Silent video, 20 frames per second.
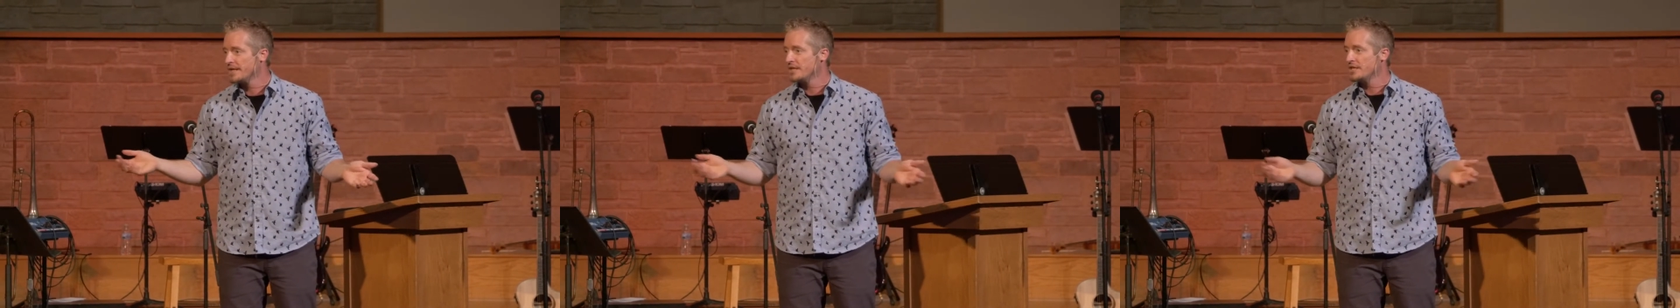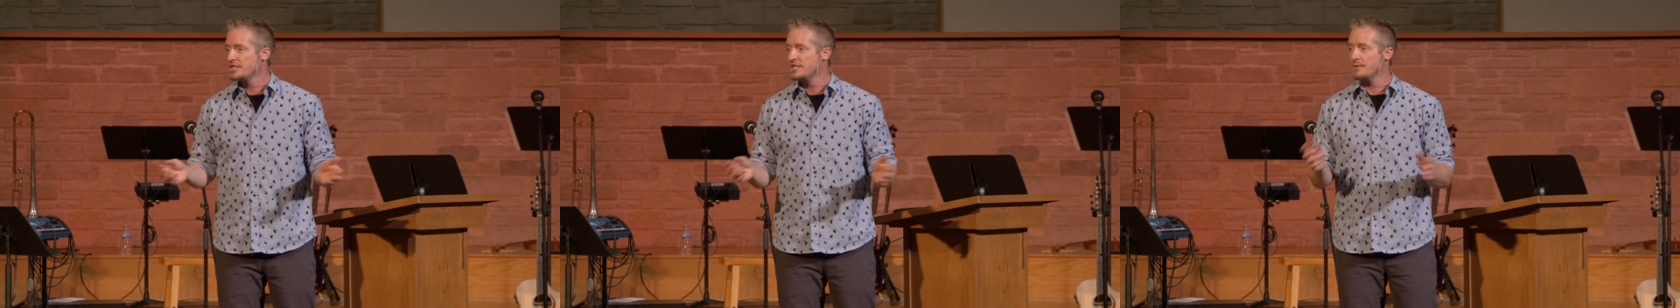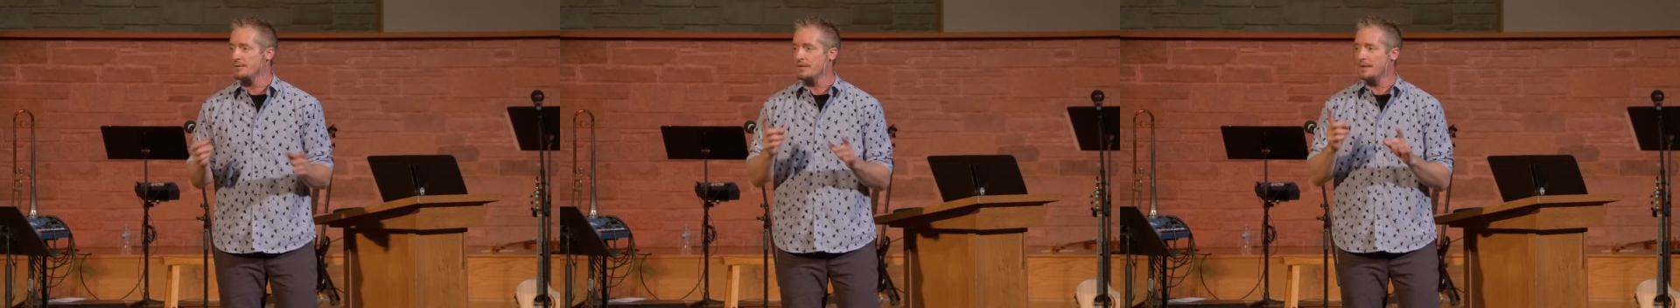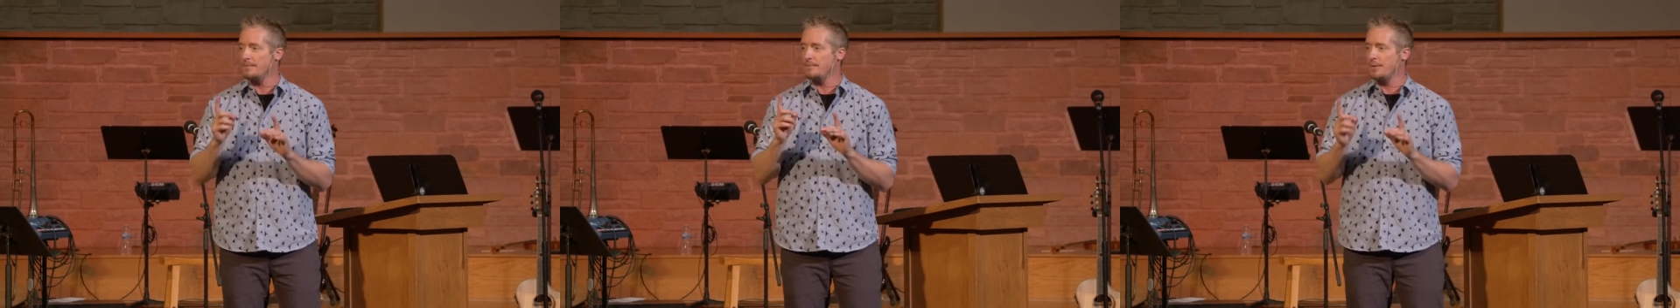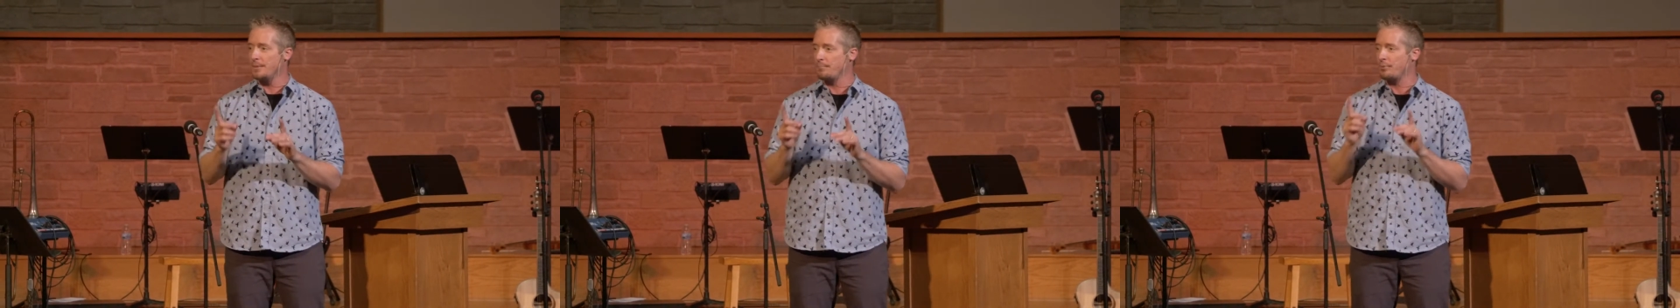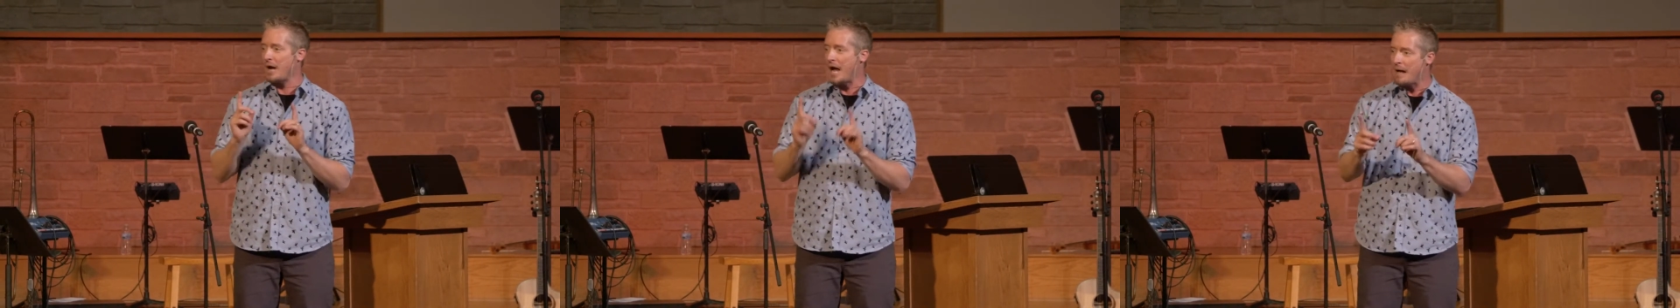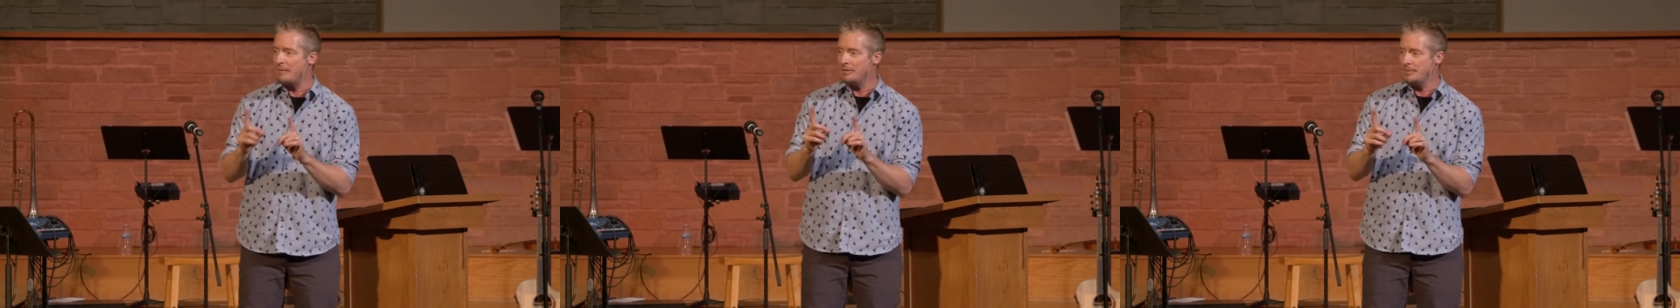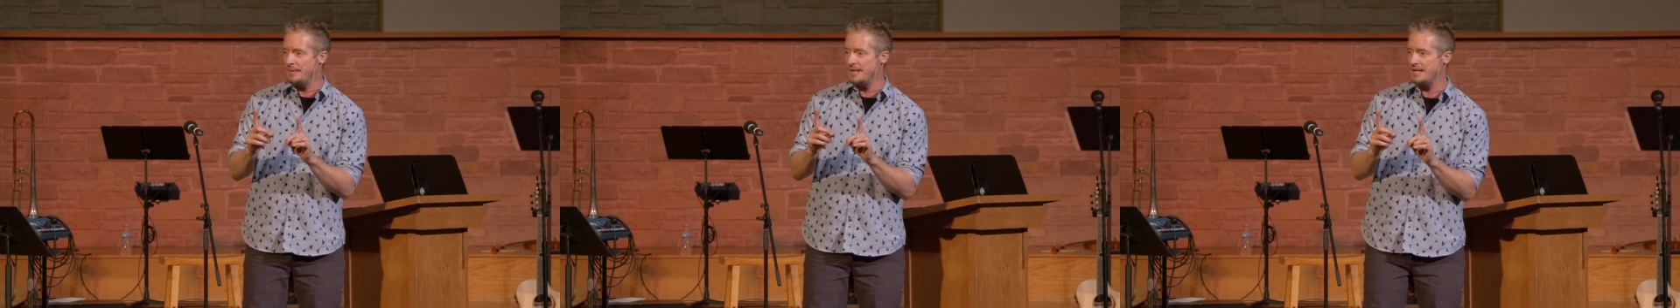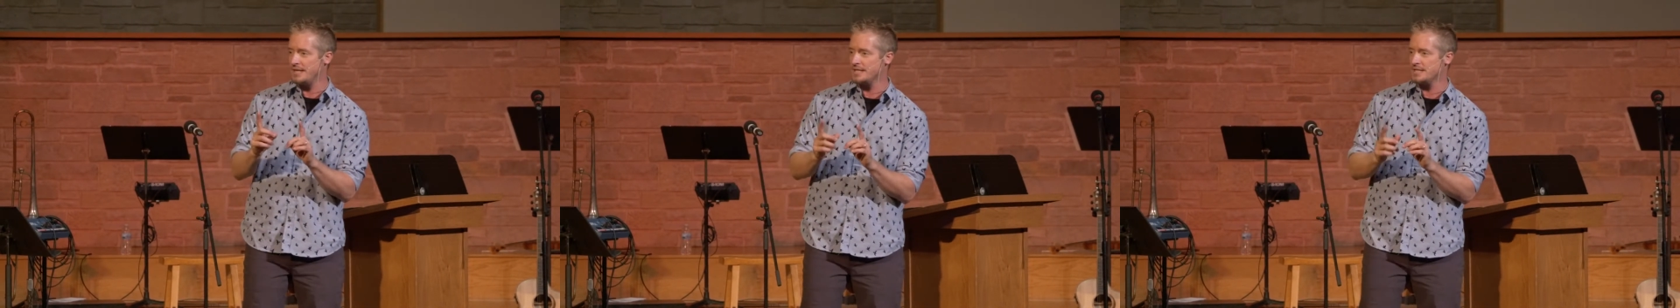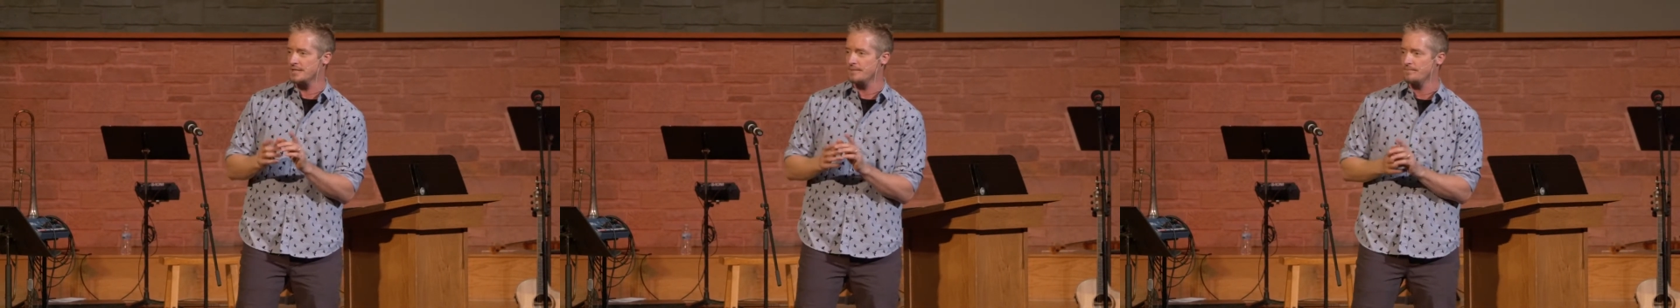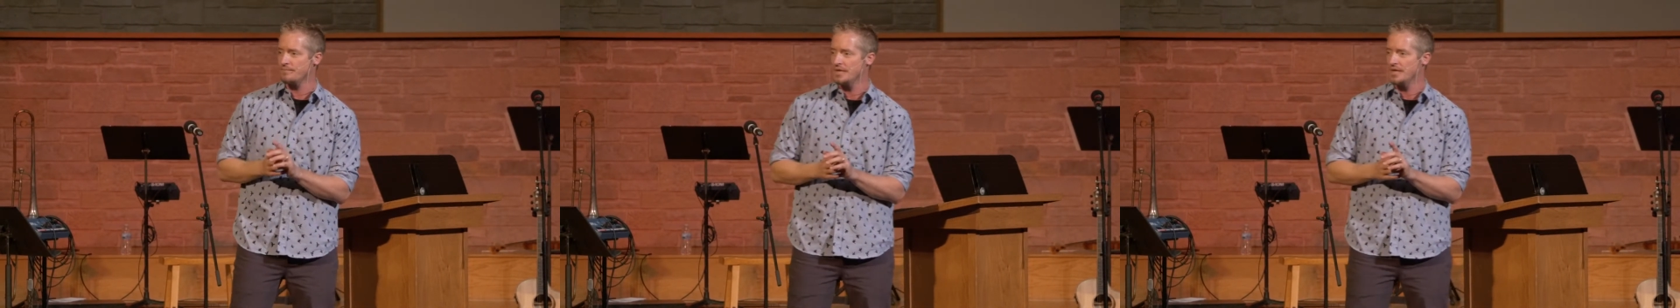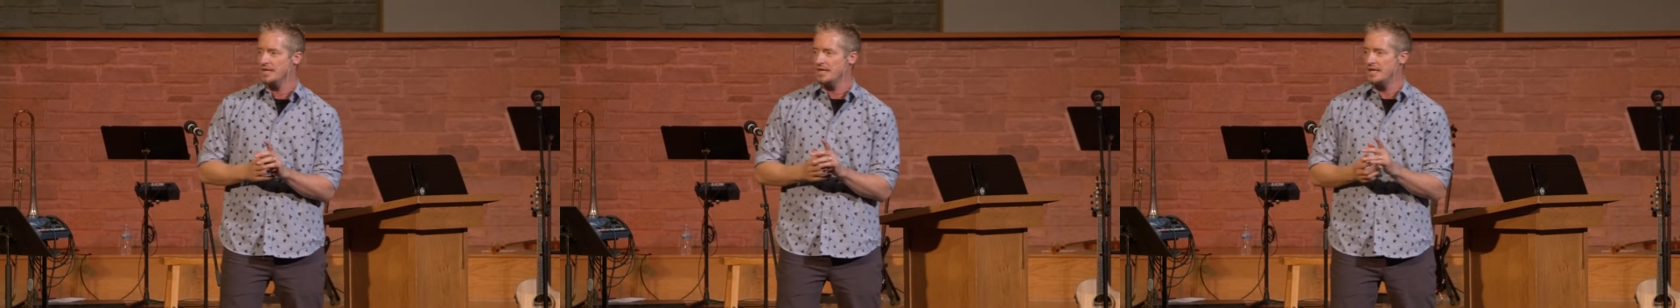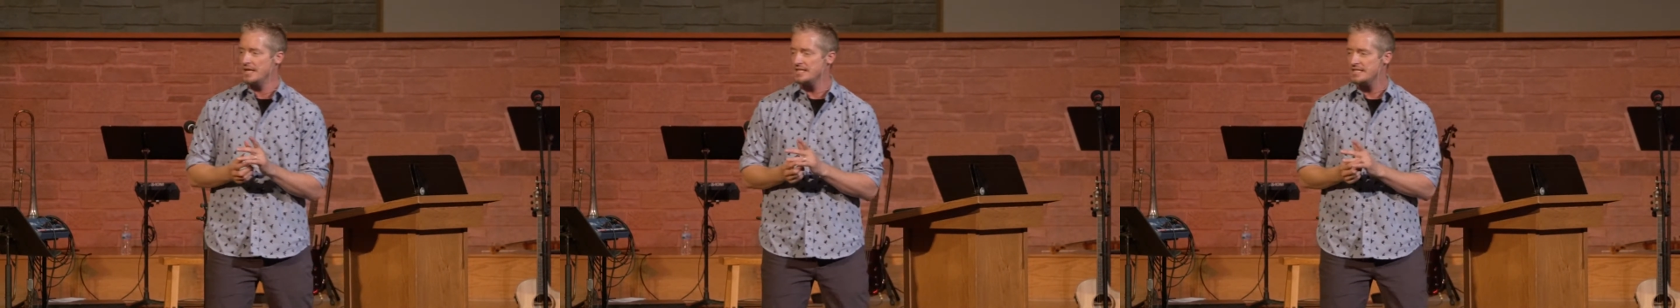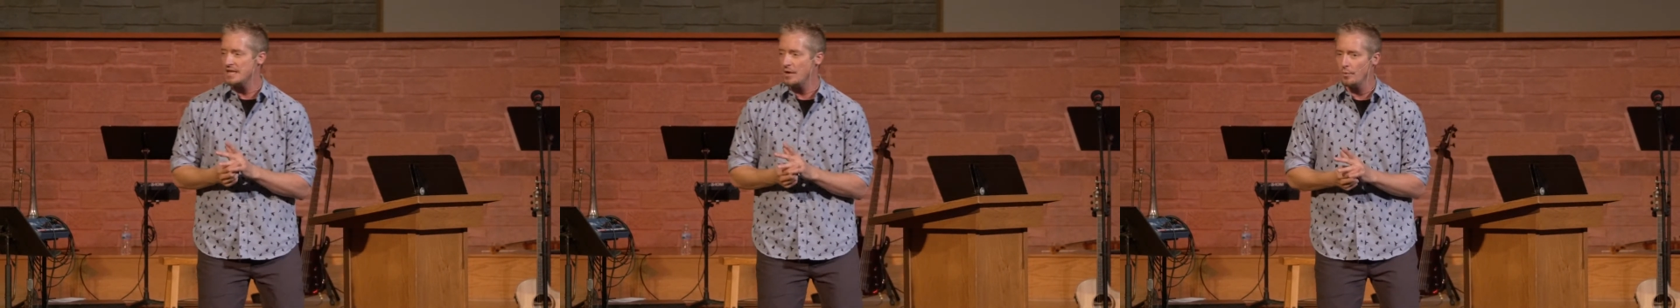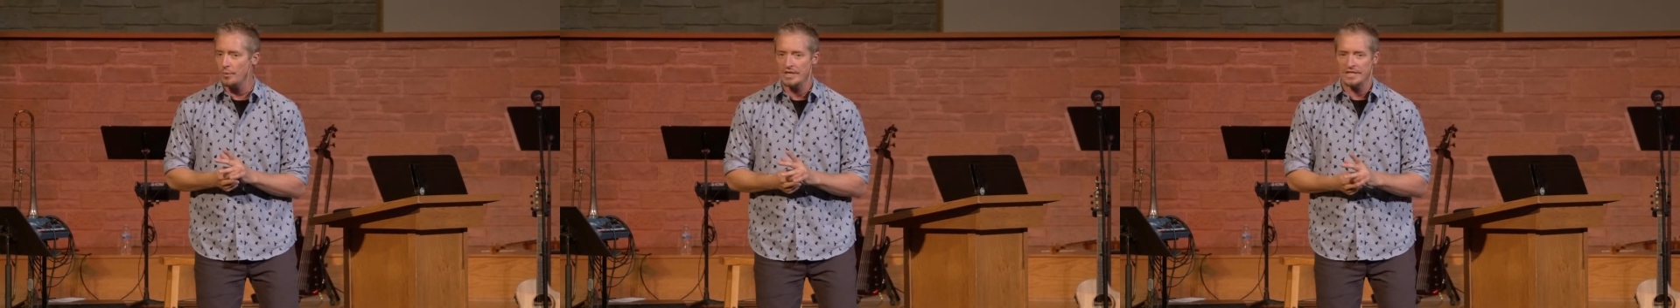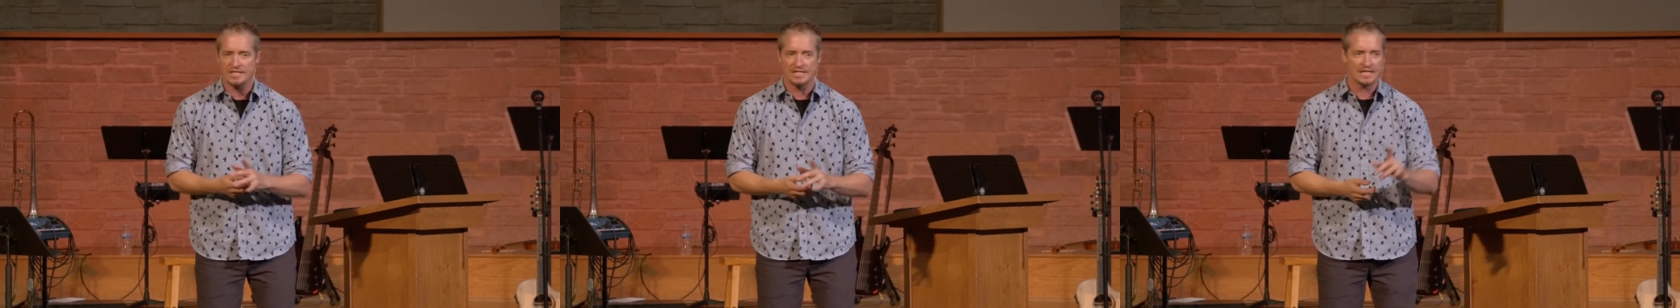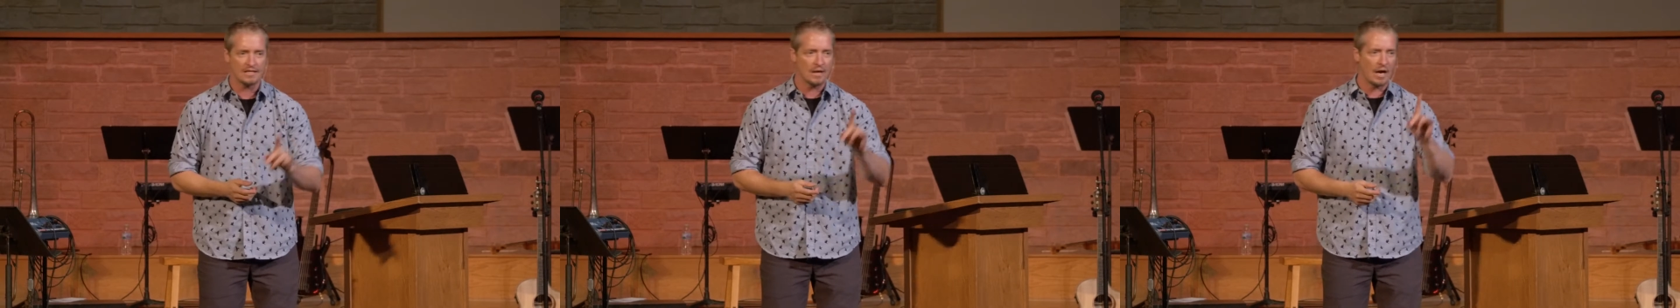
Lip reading: You see, the problem is that we see